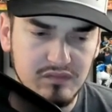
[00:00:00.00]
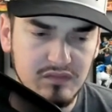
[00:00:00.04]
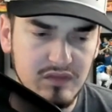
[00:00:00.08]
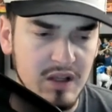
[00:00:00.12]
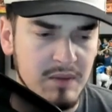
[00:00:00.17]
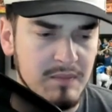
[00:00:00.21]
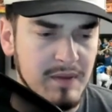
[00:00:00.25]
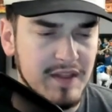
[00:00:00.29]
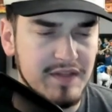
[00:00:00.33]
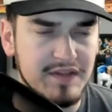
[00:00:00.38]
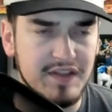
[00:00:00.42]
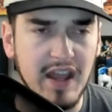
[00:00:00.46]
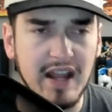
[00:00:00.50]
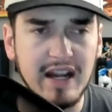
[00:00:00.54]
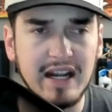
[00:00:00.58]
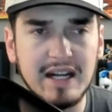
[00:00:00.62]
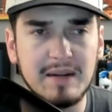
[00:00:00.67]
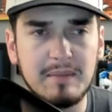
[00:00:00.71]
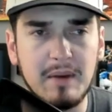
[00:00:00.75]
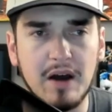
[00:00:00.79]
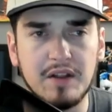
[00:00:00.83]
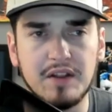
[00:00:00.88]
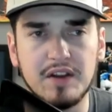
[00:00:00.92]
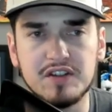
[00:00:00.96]
been thinking
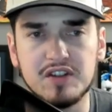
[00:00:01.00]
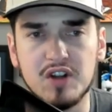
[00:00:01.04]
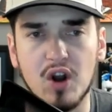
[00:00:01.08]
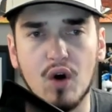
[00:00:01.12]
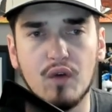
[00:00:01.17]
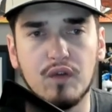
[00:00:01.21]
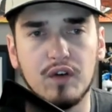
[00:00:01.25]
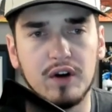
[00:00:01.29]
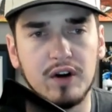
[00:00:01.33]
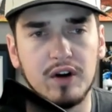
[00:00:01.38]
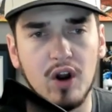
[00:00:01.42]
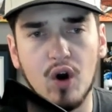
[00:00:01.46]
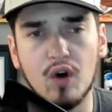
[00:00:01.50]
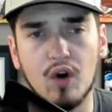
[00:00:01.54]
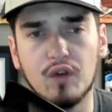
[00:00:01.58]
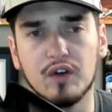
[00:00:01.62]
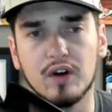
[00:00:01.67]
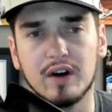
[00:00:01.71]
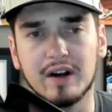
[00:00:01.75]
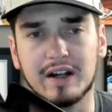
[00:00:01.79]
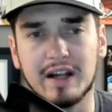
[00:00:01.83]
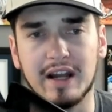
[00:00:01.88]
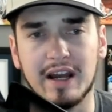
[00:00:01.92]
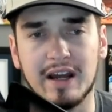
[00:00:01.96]
about this over and over
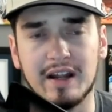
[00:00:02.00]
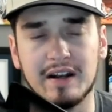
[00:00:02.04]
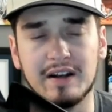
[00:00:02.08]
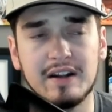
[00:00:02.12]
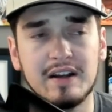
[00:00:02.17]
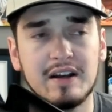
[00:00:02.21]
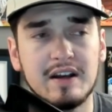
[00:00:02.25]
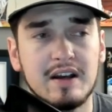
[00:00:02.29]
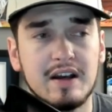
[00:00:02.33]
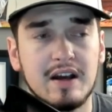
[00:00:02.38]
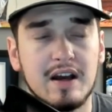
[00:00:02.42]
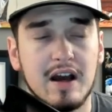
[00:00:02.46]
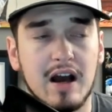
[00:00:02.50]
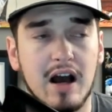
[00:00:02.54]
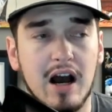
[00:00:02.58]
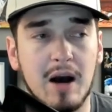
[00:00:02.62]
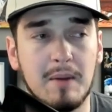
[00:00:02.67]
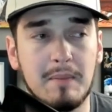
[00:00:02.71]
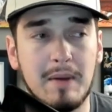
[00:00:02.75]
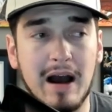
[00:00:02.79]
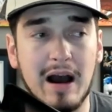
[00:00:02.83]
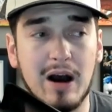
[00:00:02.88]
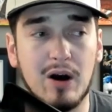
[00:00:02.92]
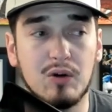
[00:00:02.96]
again
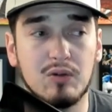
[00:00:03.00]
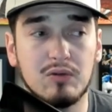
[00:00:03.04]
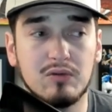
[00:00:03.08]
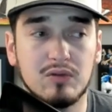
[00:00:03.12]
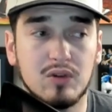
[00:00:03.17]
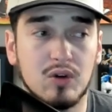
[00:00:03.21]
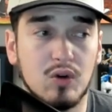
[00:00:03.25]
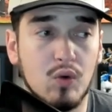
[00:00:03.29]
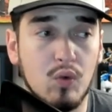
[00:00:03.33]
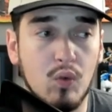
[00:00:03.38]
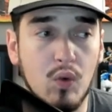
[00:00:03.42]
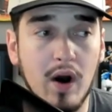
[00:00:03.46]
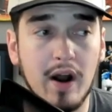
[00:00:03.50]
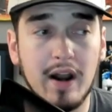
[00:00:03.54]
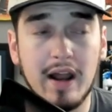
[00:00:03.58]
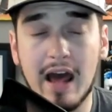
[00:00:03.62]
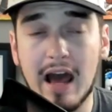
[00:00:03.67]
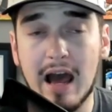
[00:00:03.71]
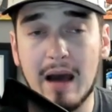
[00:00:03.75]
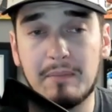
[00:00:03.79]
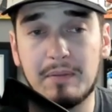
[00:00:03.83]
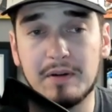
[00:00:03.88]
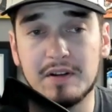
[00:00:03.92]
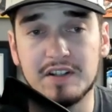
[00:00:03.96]
about what
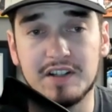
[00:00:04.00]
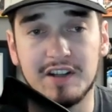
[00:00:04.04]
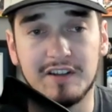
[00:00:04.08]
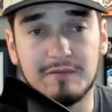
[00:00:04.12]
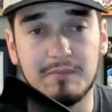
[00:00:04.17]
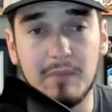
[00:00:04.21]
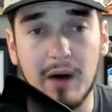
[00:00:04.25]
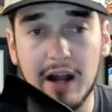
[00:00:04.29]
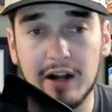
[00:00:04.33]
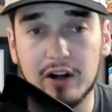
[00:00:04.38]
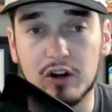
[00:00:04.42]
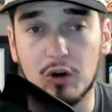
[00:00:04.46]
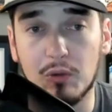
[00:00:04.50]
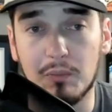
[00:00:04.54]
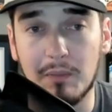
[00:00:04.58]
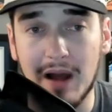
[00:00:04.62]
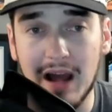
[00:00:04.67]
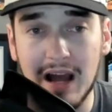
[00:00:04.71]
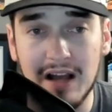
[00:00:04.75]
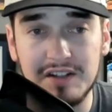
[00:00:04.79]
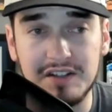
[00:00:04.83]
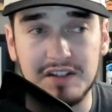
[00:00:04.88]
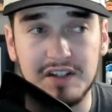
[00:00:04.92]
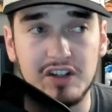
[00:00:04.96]
happens if Michael
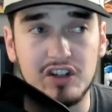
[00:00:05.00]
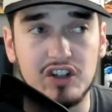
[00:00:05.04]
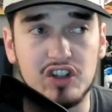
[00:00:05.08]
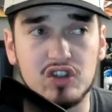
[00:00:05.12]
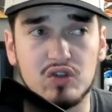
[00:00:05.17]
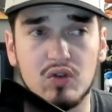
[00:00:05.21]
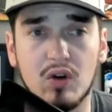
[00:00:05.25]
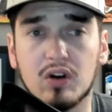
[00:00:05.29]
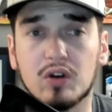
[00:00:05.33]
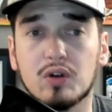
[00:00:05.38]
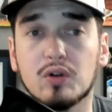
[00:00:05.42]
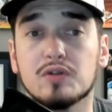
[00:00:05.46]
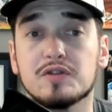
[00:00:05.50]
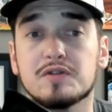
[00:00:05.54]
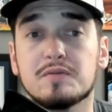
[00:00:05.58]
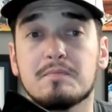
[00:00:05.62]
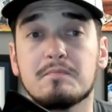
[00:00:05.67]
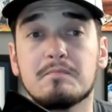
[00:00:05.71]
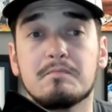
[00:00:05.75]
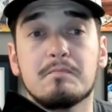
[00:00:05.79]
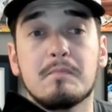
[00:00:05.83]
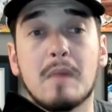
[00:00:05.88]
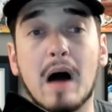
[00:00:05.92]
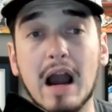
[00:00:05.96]
Massey struggles
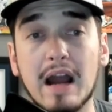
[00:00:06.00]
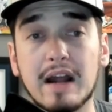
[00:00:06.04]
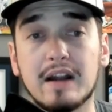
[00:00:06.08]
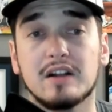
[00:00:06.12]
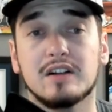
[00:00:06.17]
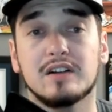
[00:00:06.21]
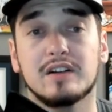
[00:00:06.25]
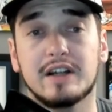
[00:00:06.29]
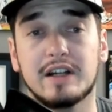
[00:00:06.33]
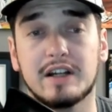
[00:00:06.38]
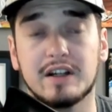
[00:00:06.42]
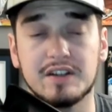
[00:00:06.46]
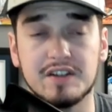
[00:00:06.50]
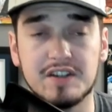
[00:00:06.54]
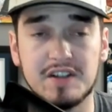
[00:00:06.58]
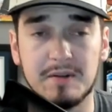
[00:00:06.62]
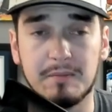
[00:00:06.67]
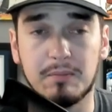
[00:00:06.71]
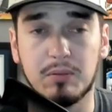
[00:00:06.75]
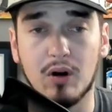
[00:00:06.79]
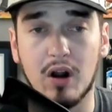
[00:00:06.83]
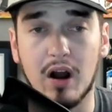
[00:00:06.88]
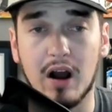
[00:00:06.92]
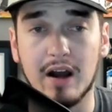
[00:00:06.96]
mightily in
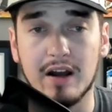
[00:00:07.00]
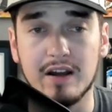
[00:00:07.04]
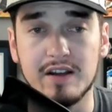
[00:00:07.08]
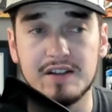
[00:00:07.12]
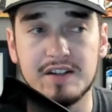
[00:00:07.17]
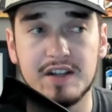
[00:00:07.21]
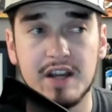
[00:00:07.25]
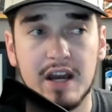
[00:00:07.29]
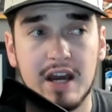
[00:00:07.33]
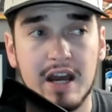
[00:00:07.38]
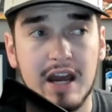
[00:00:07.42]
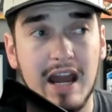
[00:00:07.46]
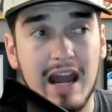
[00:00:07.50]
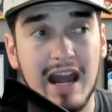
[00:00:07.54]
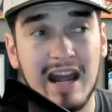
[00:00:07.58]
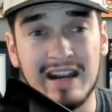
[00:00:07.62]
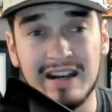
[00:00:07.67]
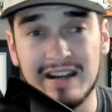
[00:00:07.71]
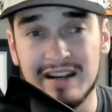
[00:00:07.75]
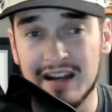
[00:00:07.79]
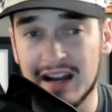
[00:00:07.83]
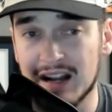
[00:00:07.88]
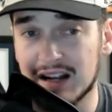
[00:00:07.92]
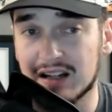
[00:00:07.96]
surprise
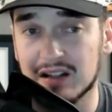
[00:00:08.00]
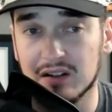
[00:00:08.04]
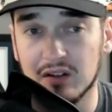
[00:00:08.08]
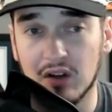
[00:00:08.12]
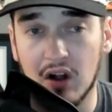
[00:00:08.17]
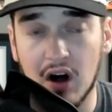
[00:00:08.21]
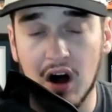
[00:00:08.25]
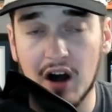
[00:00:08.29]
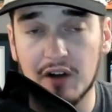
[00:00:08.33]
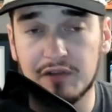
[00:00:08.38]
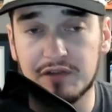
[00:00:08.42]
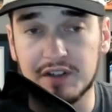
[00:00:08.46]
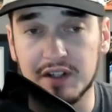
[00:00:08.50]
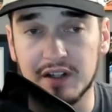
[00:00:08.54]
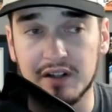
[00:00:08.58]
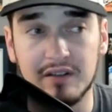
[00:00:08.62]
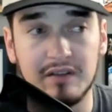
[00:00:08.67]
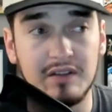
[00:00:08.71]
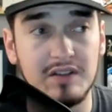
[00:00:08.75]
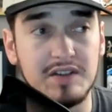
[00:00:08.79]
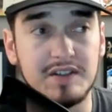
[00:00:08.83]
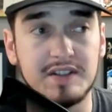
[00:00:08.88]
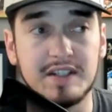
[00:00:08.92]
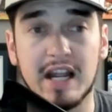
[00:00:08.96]
and Nick Lofton
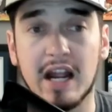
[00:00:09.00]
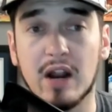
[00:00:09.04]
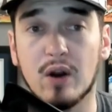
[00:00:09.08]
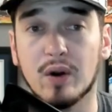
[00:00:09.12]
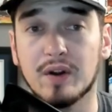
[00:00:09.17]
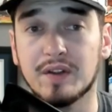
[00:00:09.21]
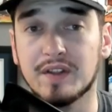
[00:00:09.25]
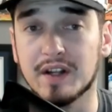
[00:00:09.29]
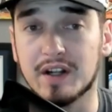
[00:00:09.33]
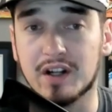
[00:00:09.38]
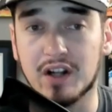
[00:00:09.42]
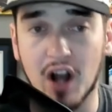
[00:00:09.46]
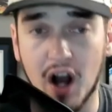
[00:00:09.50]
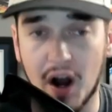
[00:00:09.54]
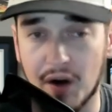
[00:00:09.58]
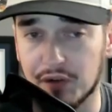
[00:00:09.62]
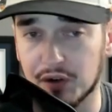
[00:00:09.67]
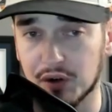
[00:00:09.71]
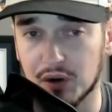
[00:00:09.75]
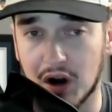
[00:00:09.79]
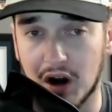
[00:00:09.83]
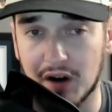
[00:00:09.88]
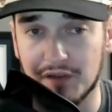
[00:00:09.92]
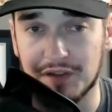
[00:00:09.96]
is tearing the
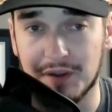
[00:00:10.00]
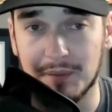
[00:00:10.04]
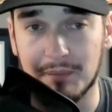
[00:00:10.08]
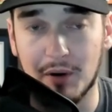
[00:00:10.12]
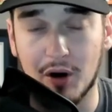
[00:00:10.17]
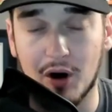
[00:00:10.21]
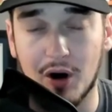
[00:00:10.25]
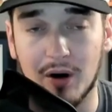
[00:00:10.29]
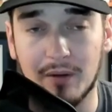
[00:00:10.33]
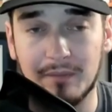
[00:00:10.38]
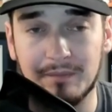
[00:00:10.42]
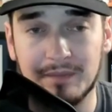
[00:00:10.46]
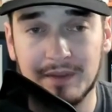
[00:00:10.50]
cover off the ball.